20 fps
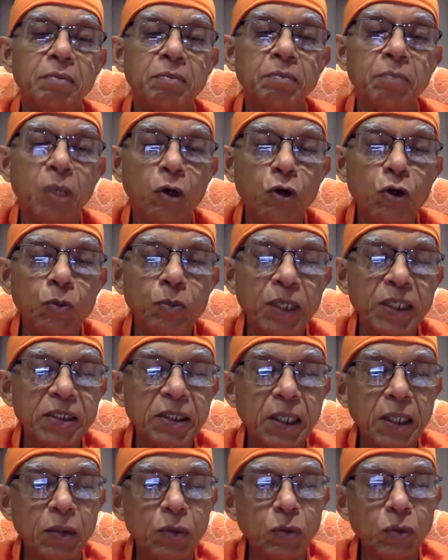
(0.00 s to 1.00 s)
bound by
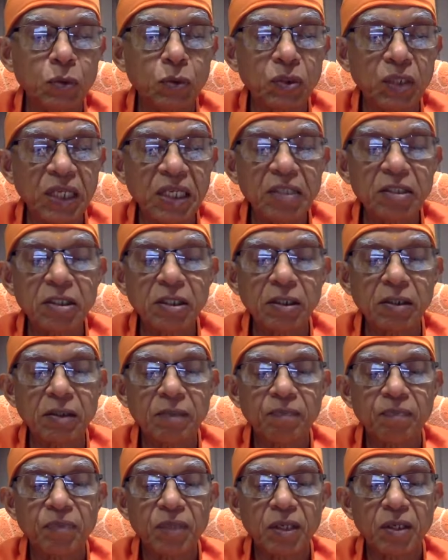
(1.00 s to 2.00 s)
their own nature.
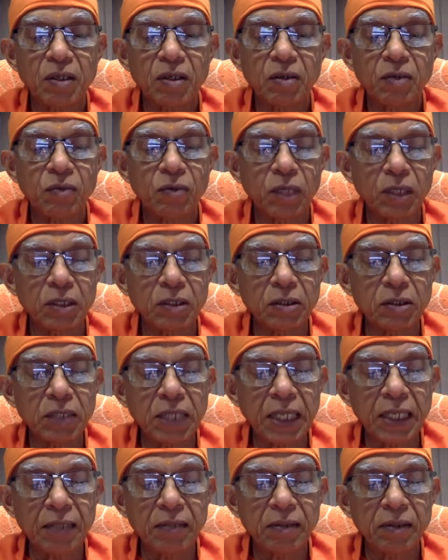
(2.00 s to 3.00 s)
What is
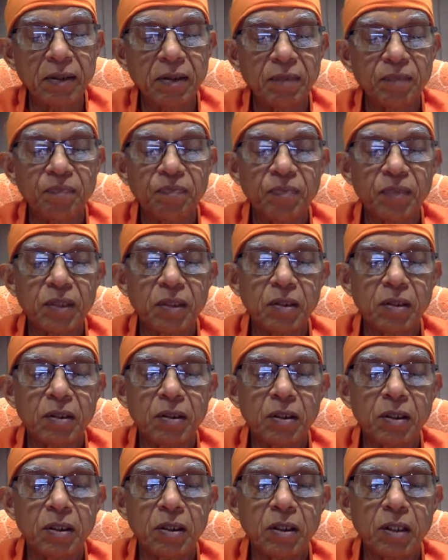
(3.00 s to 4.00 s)
that?
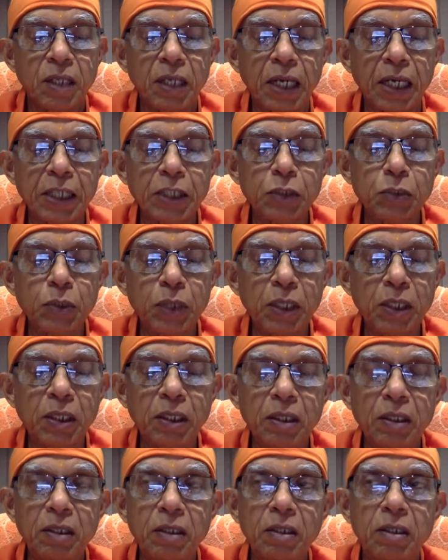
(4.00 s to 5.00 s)

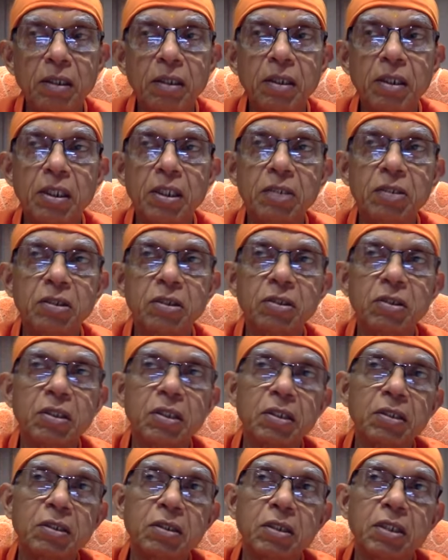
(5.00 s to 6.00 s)
Actually, each
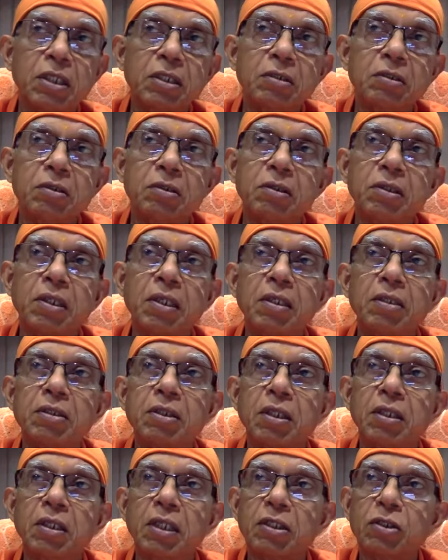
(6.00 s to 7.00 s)

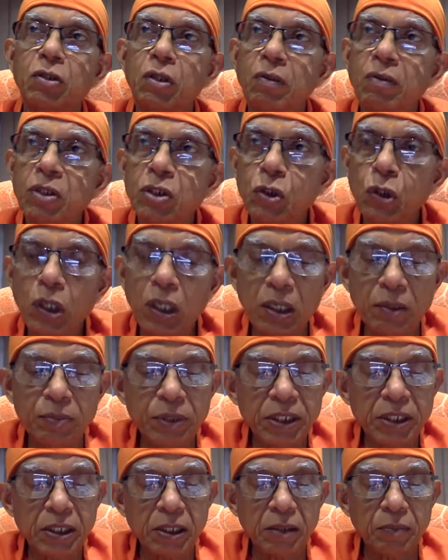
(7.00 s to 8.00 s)
creature is actually
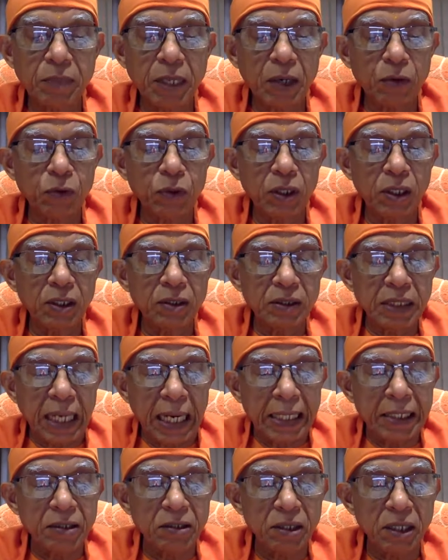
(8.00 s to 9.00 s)
limited by only
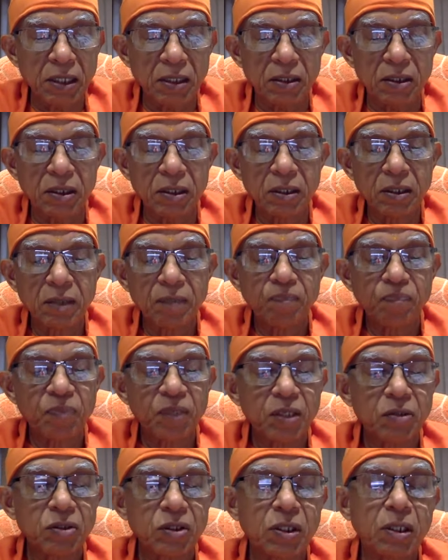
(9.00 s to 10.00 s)
that sense.
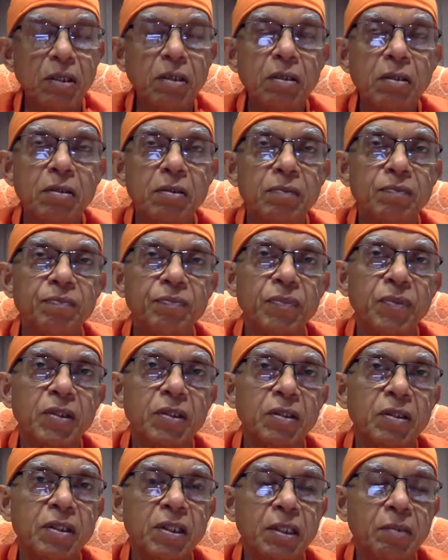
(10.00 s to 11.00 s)
Still,
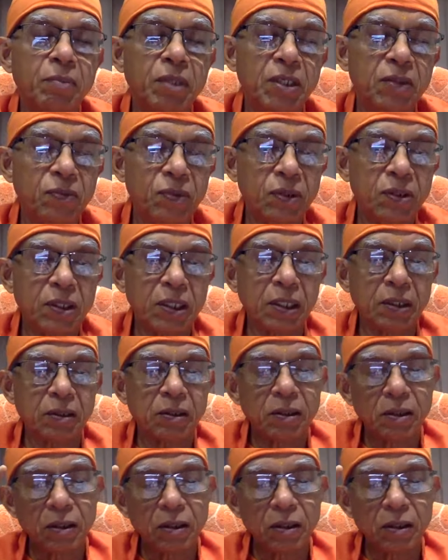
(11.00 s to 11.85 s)
they meet with death.